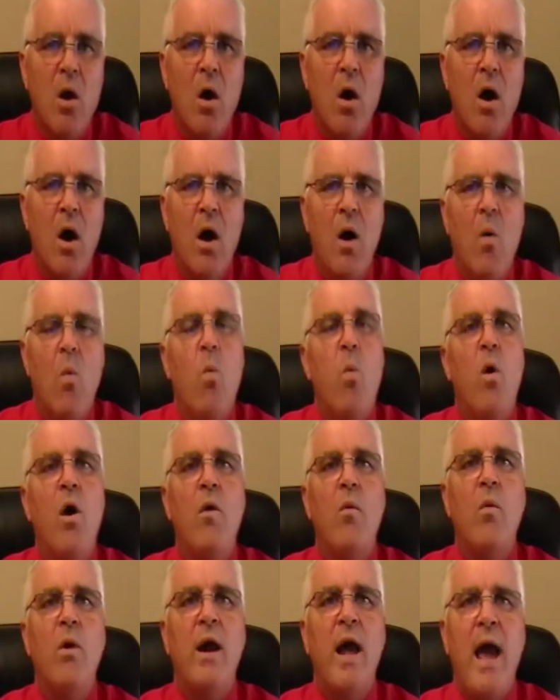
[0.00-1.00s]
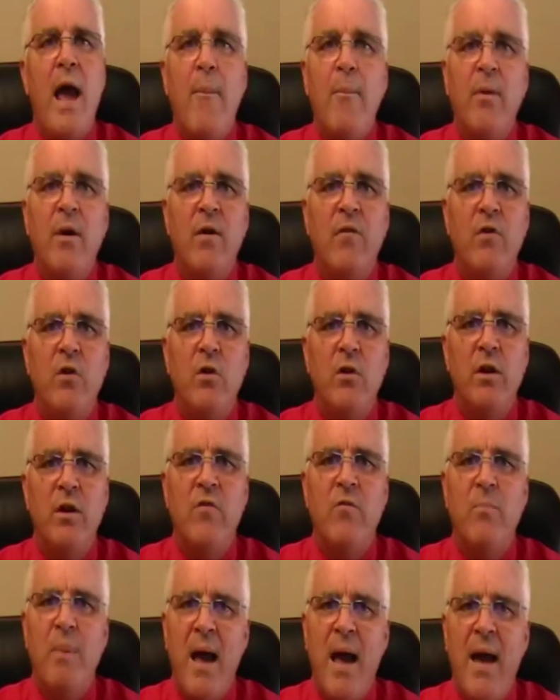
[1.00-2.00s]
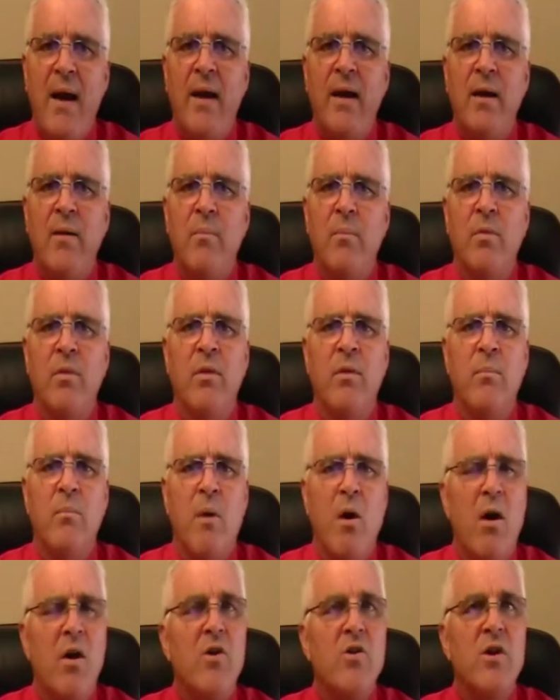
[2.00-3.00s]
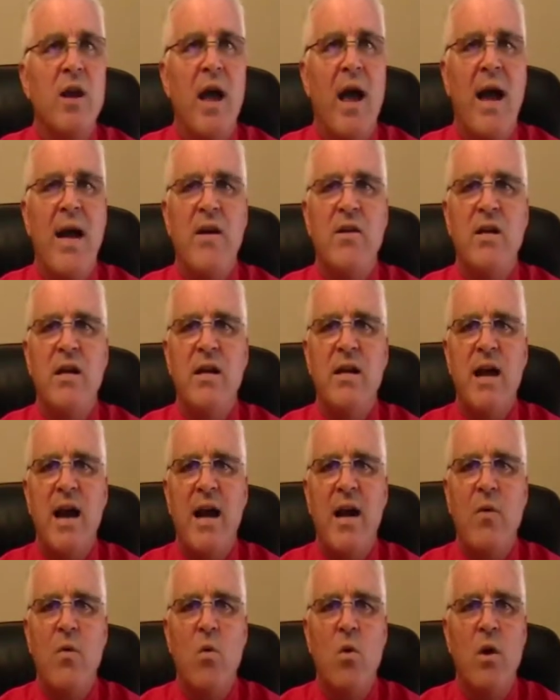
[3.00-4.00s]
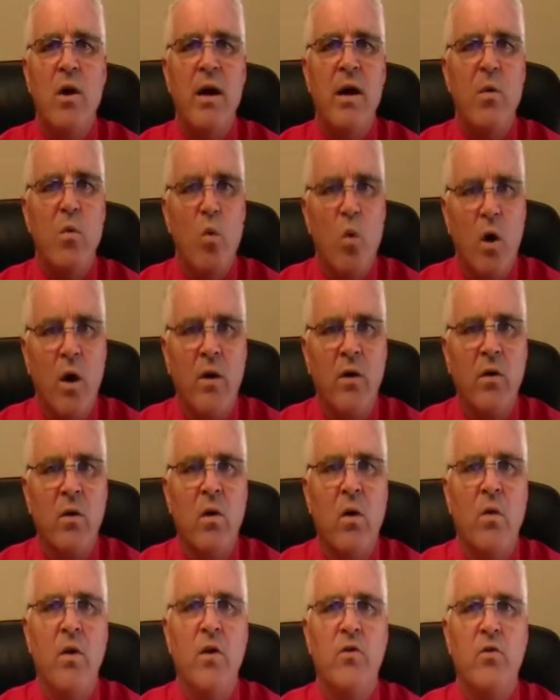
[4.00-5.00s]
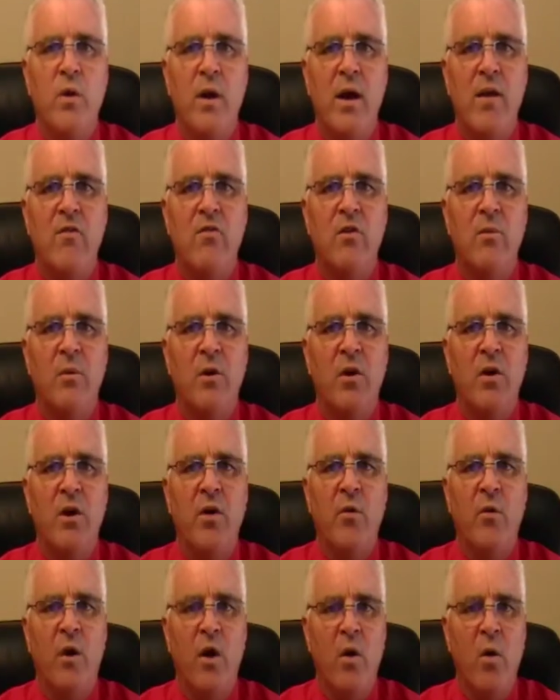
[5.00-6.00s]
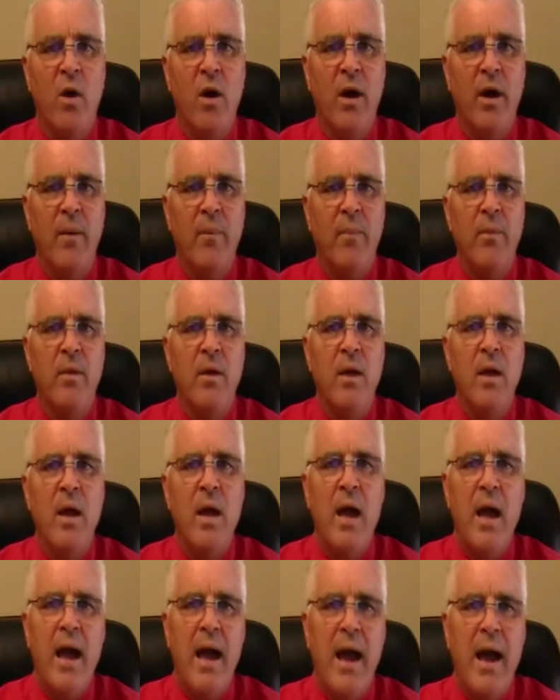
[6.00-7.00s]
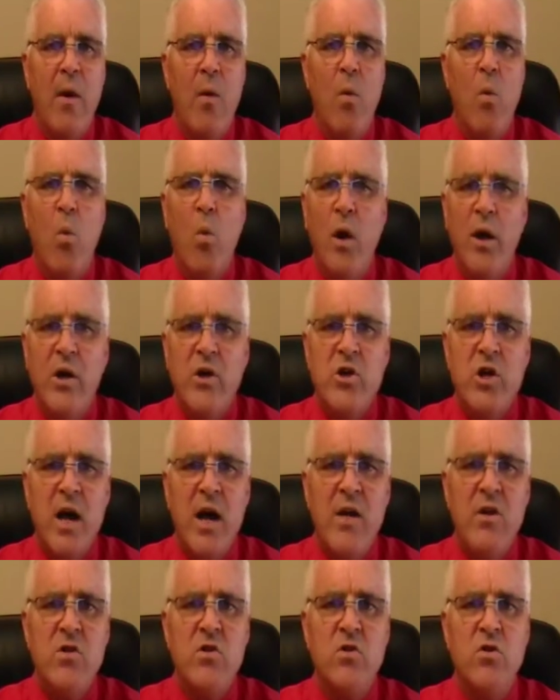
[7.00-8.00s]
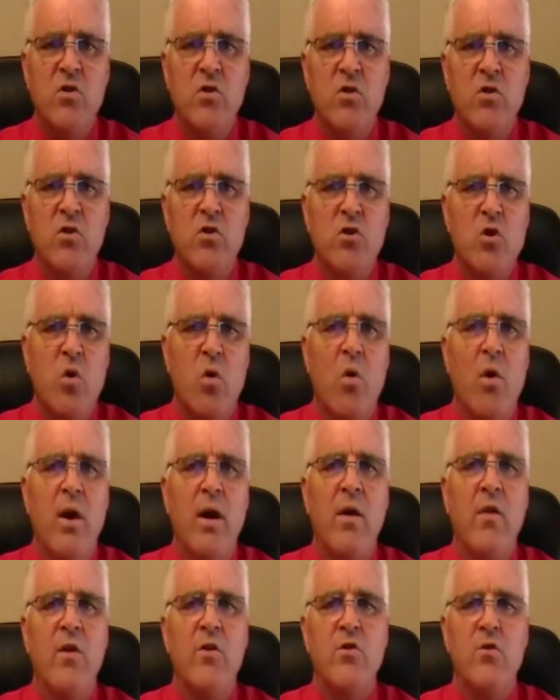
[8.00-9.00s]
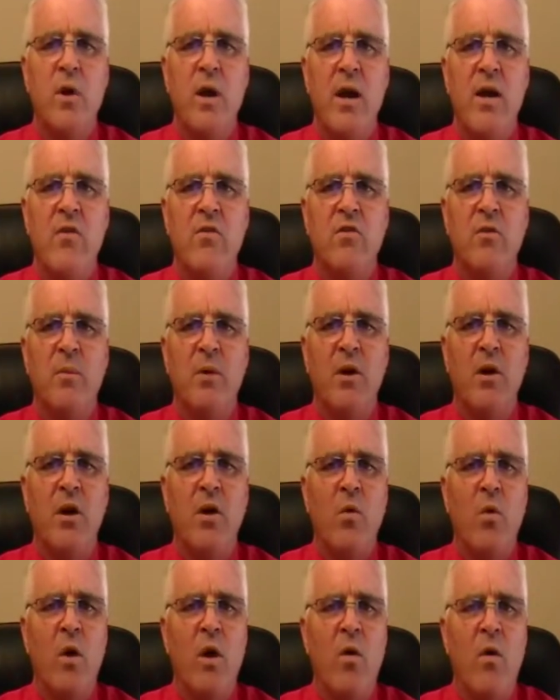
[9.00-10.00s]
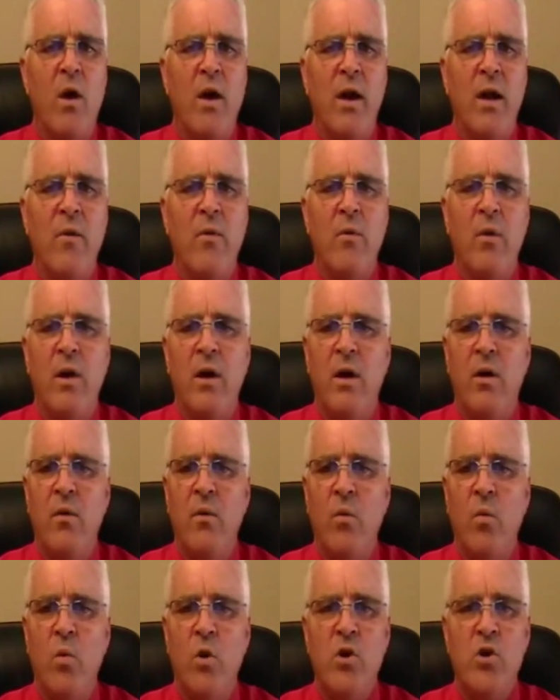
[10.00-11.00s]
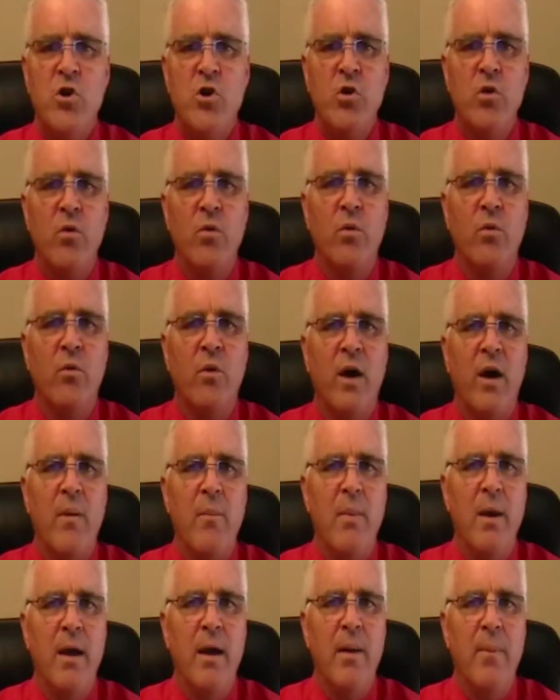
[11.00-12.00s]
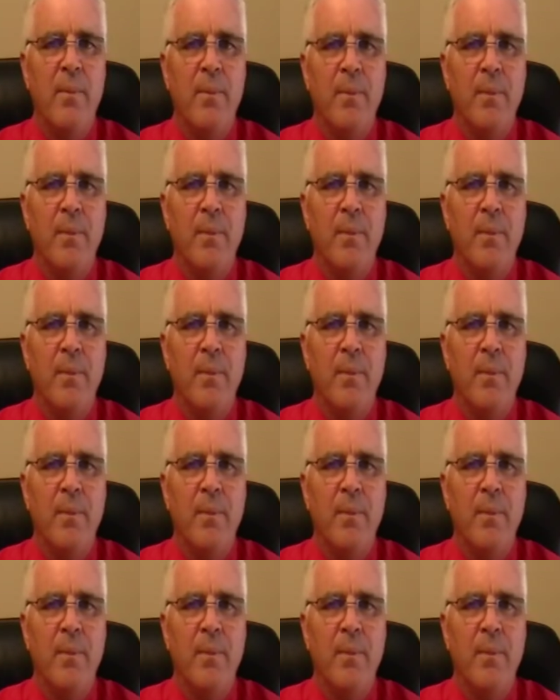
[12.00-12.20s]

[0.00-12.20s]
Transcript: What would happen if you lived back in March 1891 and worked on the Trans-Siberian Railway? And what changes to the story on the Trans-Siberian Railway would you recommend?